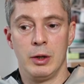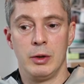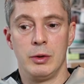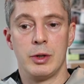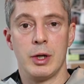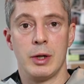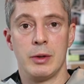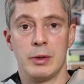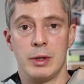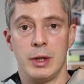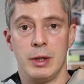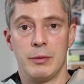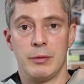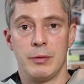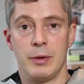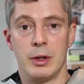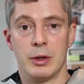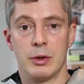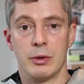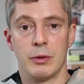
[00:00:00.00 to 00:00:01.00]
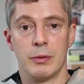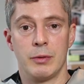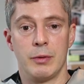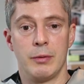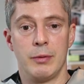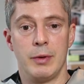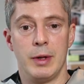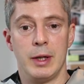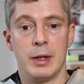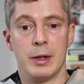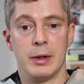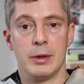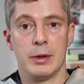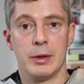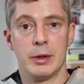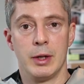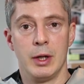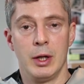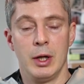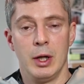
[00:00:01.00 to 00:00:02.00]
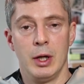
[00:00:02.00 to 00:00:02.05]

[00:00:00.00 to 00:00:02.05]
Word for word: who don't eat fish or for vegans,